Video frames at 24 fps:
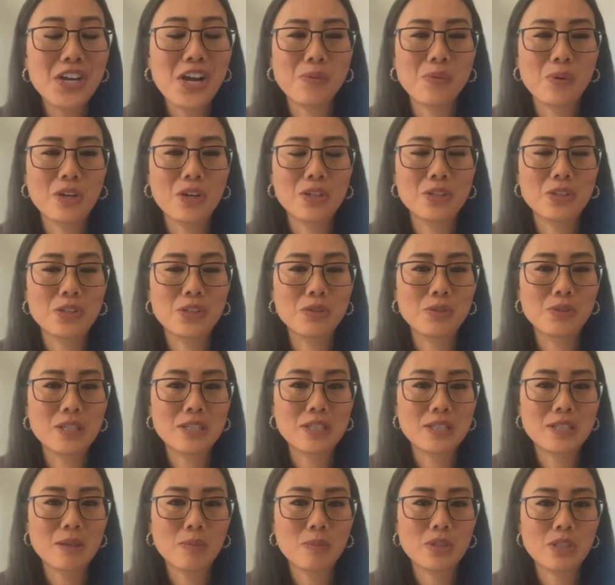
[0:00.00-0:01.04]
where you do need
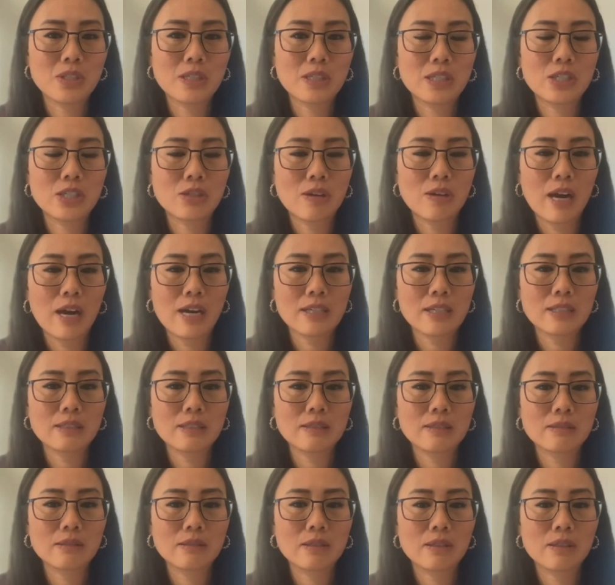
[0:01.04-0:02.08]
someone to interact
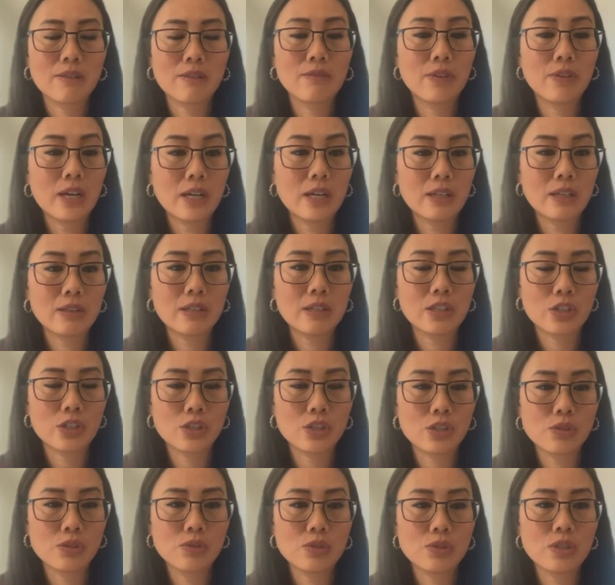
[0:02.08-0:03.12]
and convey the
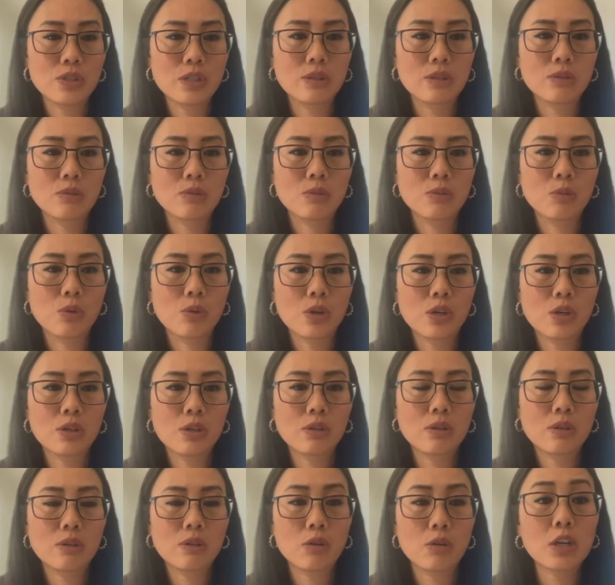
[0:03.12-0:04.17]
issues and work
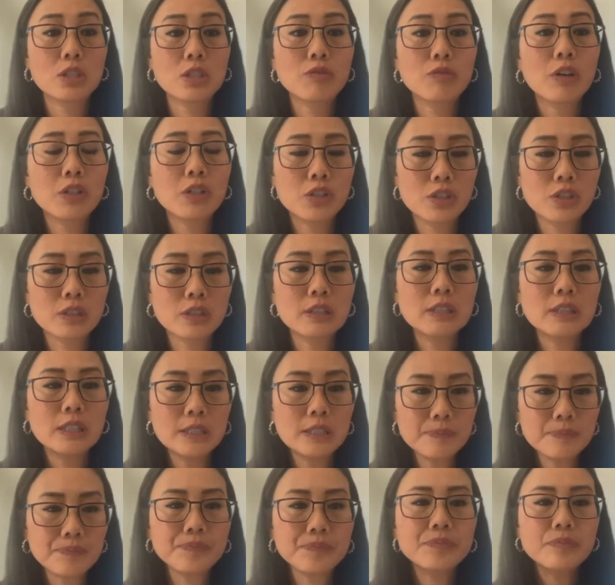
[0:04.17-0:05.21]
cross
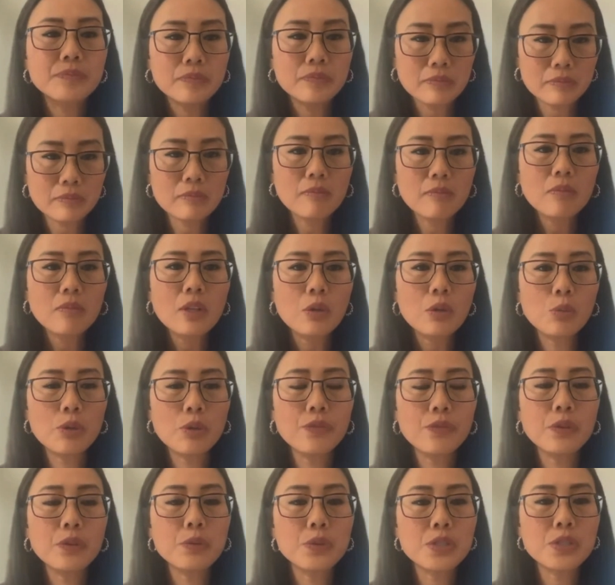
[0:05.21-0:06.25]
functionally
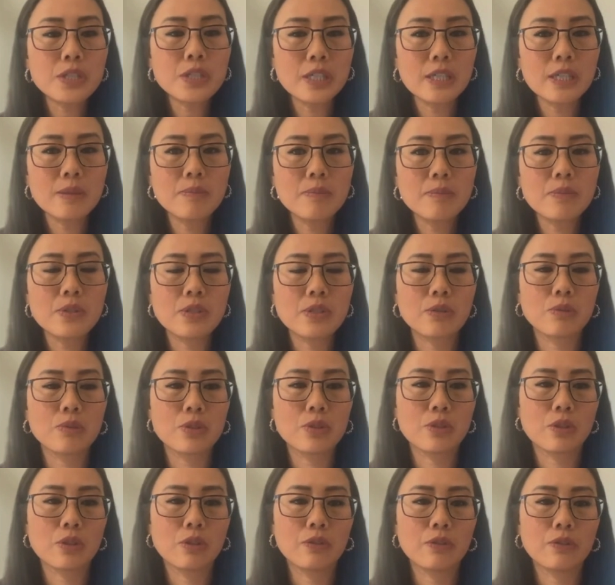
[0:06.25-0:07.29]
with those teams to
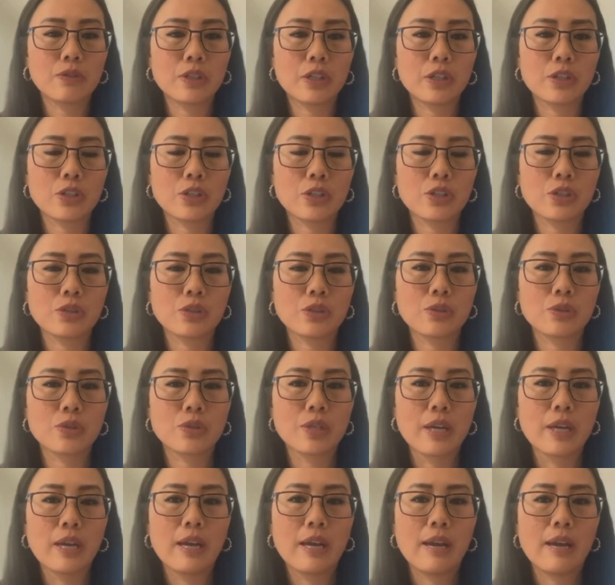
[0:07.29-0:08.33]
resolve the issues.
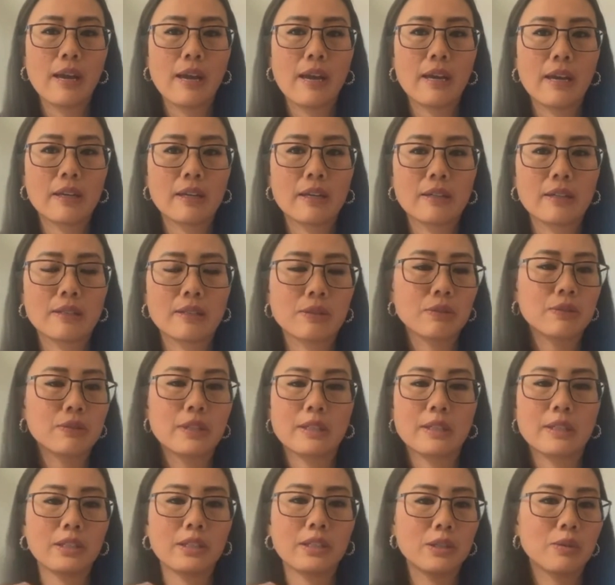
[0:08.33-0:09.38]
And I don't
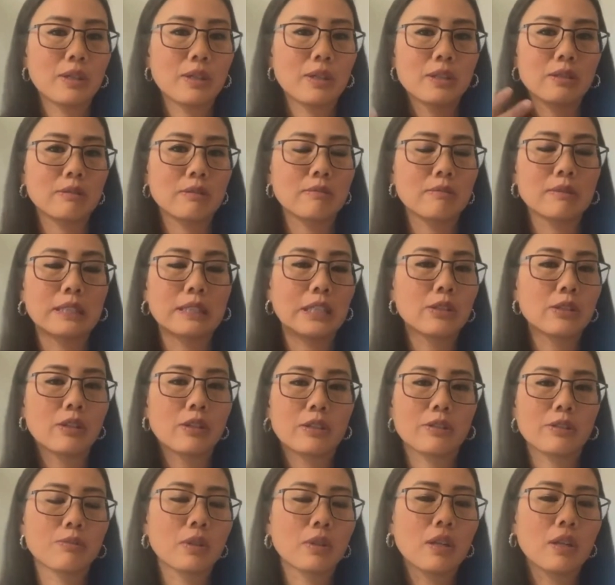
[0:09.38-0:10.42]
think that you can lean
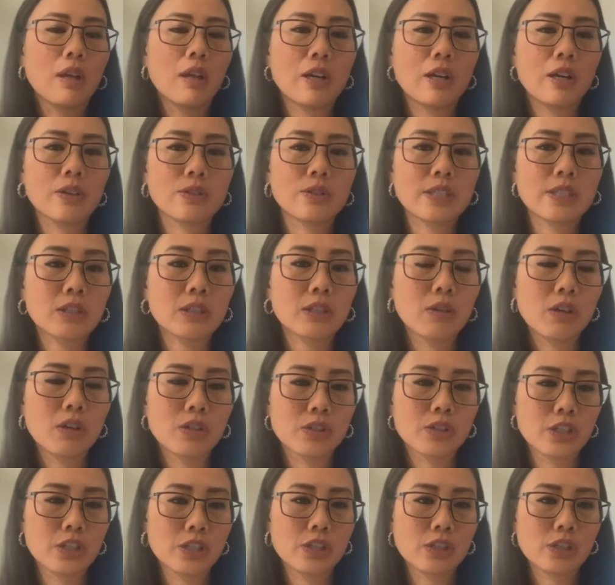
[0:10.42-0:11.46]
on and rely on
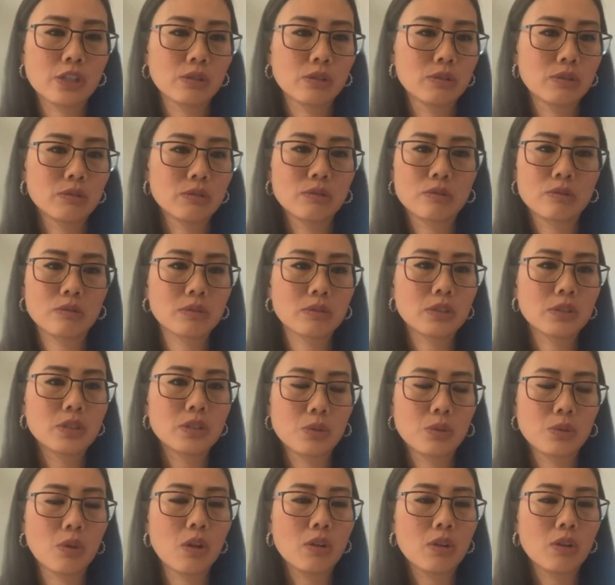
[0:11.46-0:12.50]
technology to
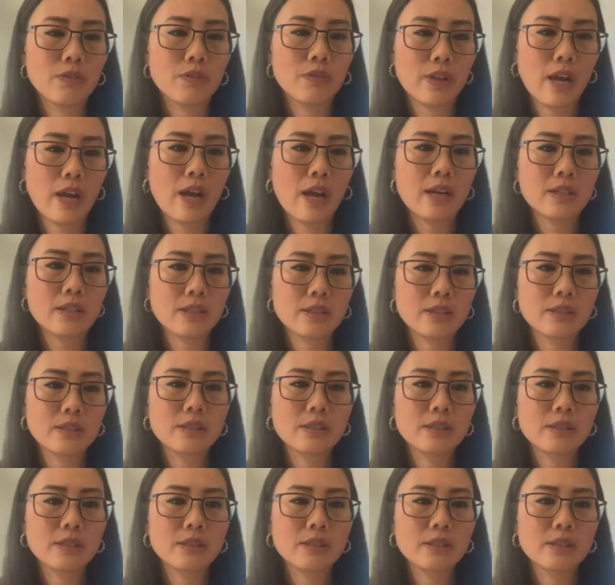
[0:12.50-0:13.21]
do all of that.